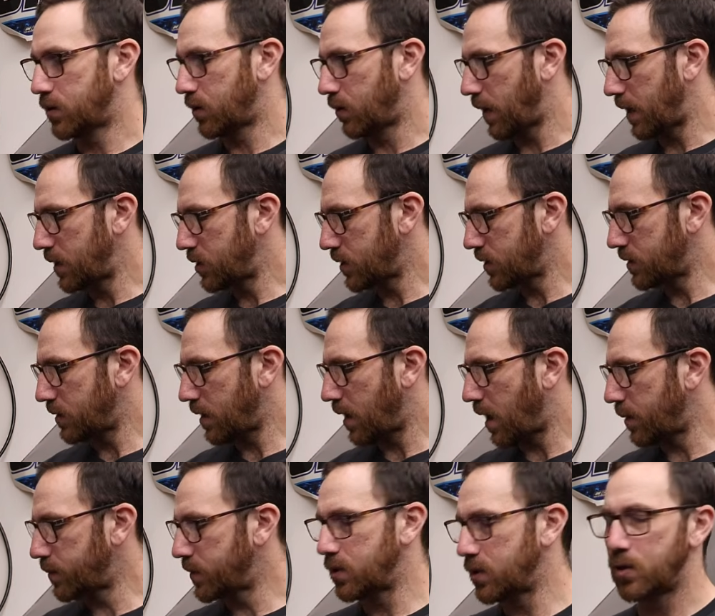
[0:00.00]
So I just
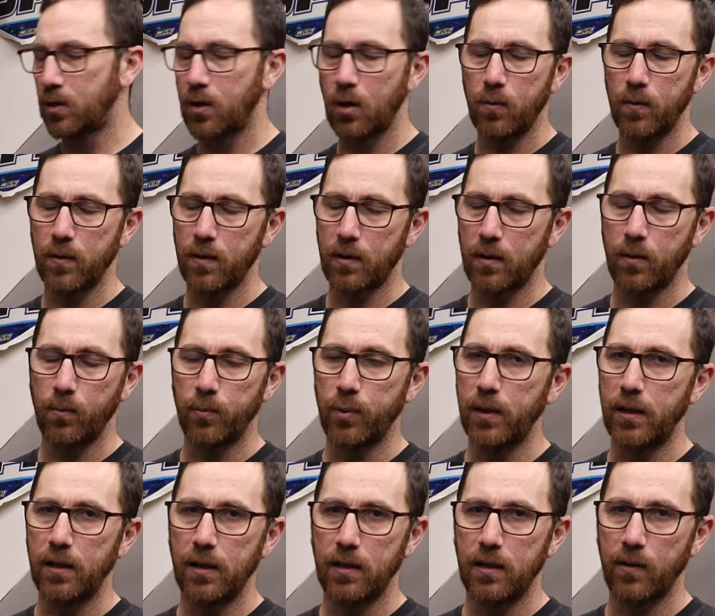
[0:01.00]
opted to go with a
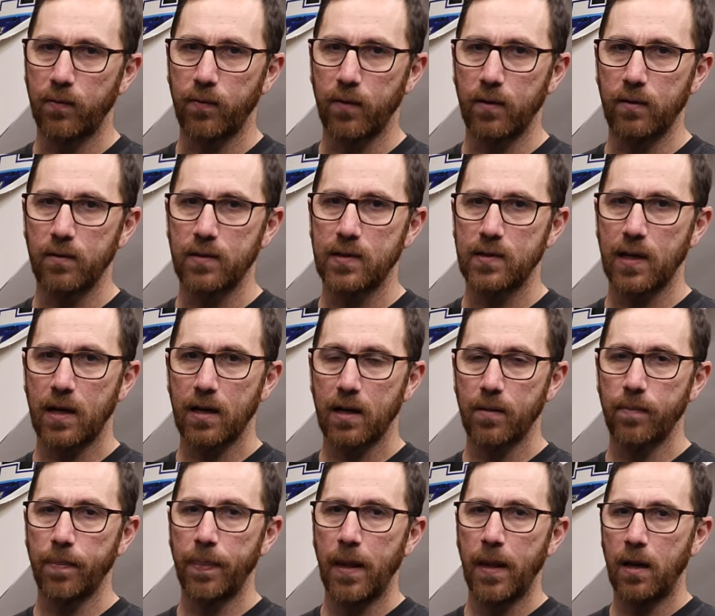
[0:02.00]
completely different
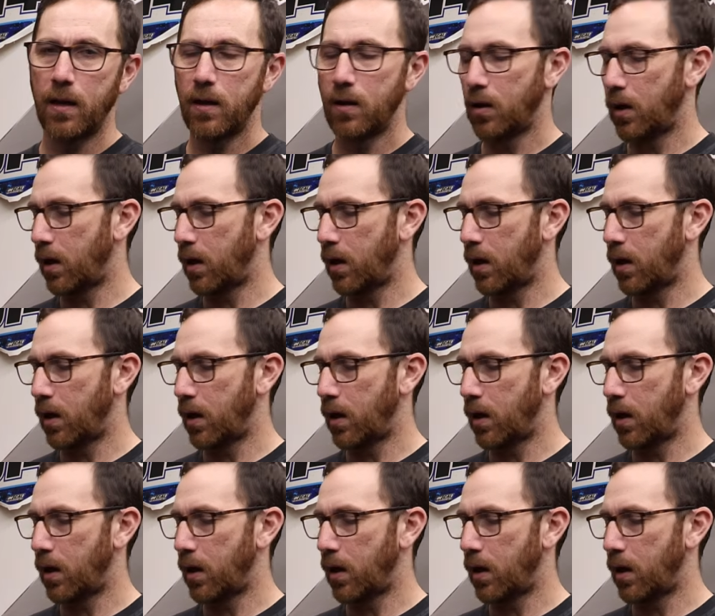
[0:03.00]
setup,